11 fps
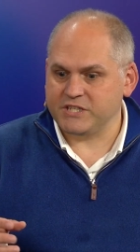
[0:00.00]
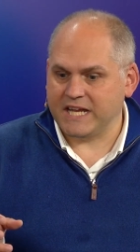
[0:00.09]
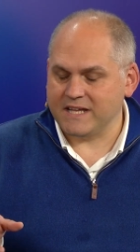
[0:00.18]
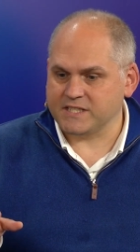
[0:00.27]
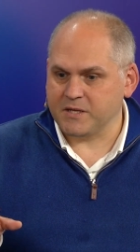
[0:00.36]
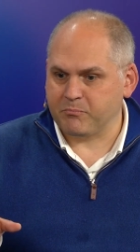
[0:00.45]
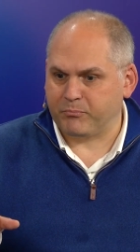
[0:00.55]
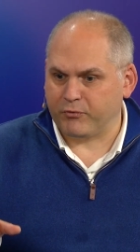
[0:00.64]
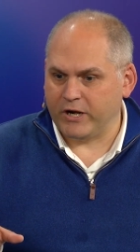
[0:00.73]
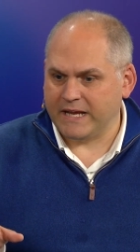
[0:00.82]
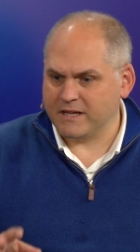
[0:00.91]
you get to
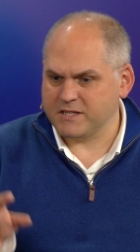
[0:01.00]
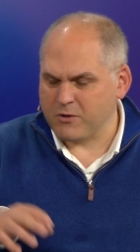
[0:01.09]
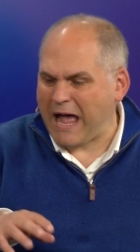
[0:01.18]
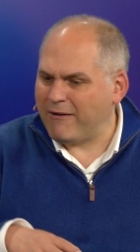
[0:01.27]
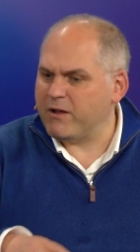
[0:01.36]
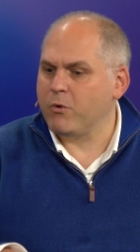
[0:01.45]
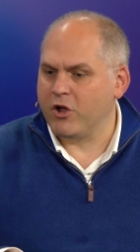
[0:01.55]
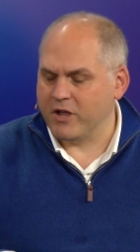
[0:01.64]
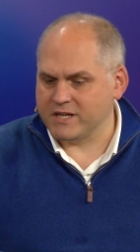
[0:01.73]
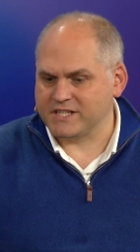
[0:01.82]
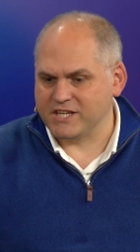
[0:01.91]
bring, so how it
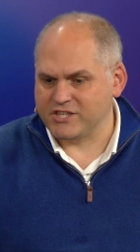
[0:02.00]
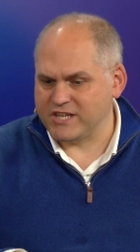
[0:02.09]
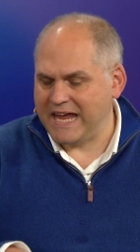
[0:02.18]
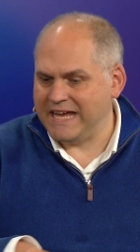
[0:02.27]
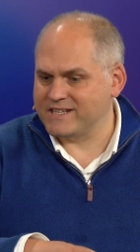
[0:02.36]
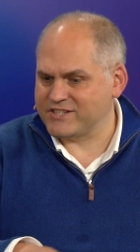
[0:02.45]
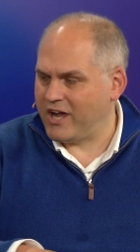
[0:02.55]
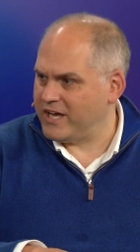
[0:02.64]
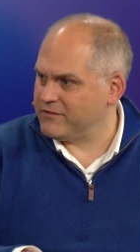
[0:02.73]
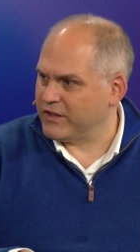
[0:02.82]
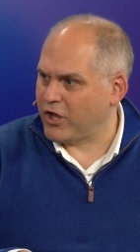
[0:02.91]
works is
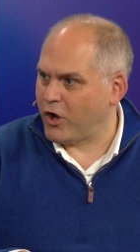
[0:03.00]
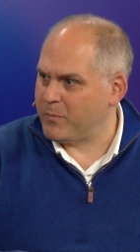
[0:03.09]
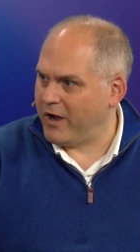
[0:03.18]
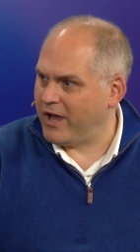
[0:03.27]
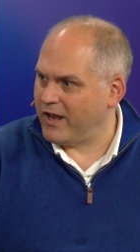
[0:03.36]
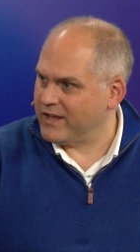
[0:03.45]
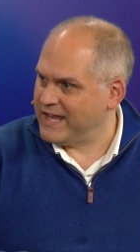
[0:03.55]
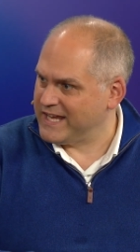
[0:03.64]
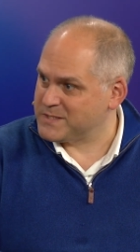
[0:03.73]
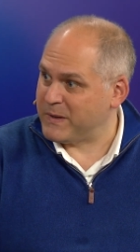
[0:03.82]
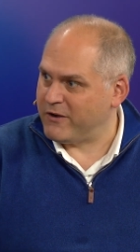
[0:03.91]
inside of the Copilot
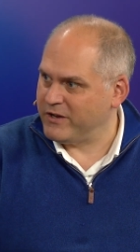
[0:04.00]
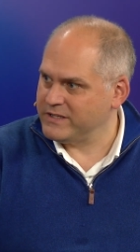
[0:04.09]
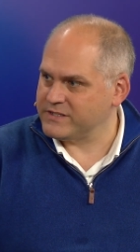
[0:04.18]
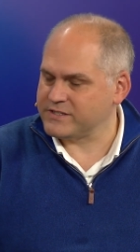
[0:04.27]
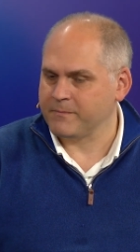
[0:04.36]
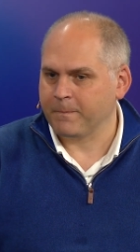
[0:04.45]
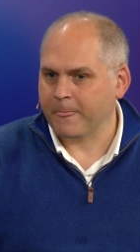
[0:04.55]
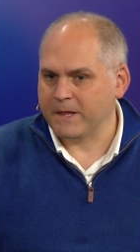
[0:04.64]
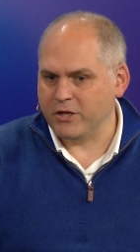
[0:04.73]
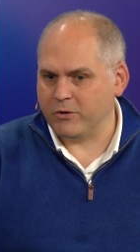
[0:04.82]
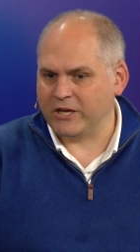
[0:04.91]
experience,
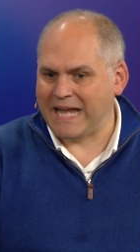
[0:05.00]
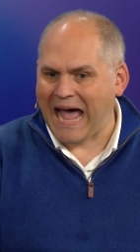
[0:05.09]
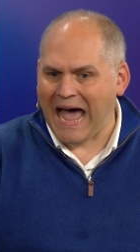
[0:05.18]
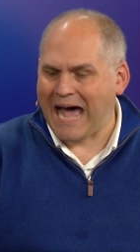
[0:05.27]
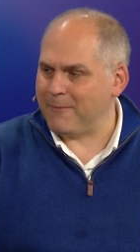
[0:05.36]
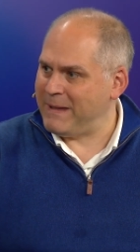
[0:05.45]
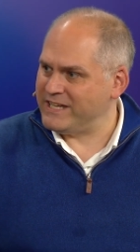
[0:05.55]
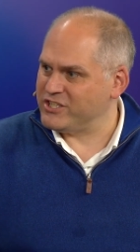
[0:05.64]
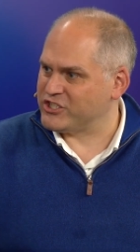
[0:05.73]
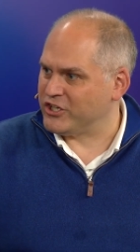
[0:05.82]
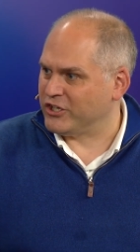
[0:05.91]
you can at
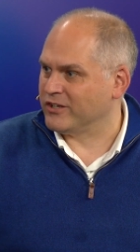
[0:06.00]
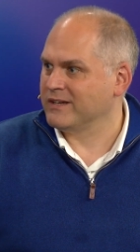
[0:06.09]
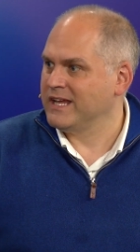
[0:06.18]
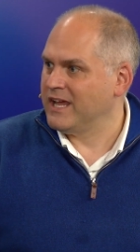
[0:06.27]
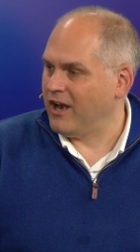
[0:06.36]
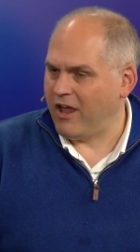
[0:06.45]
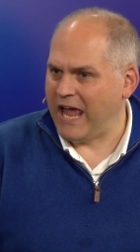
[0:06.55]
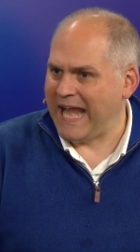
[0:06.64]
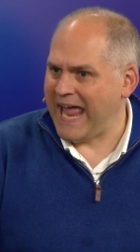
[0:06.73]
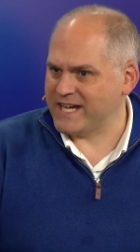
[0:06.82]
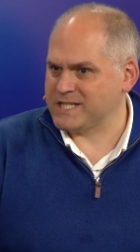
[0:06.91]
mention
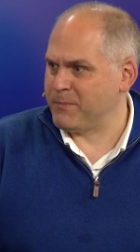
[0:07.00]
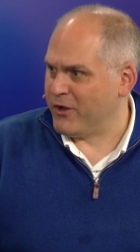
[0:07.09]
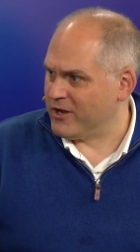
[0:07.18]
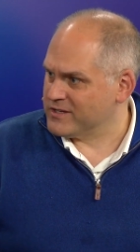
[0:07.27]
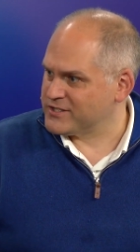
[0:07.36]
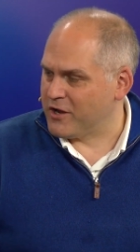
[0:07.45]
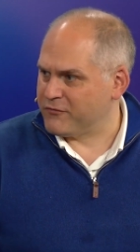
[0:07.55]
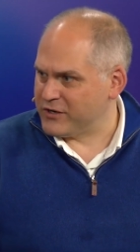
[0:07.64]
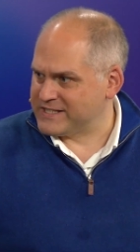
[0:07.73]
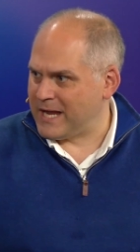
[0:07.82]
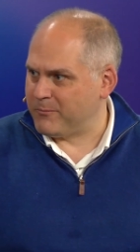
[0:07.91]
an expert. So for
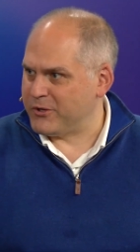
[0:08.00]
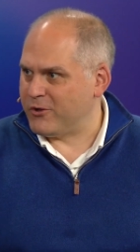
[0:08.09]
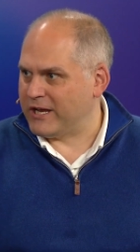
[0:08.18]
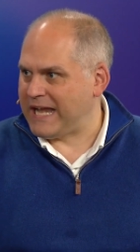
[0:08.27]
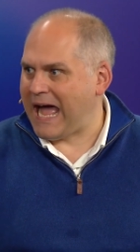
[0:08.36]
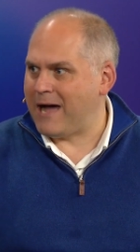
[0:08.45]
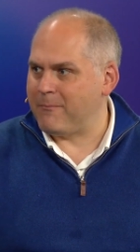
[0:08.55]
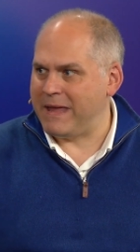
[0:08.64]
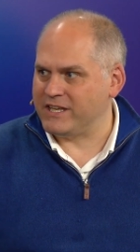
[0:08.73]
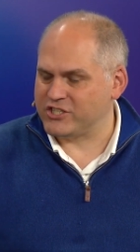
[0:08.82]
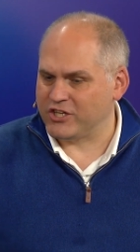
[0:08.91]
example, you can at
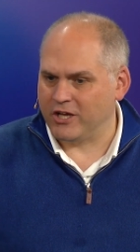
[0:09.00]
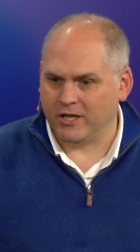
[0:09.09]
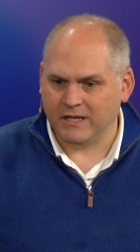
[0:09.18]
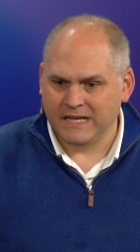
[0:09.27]
mention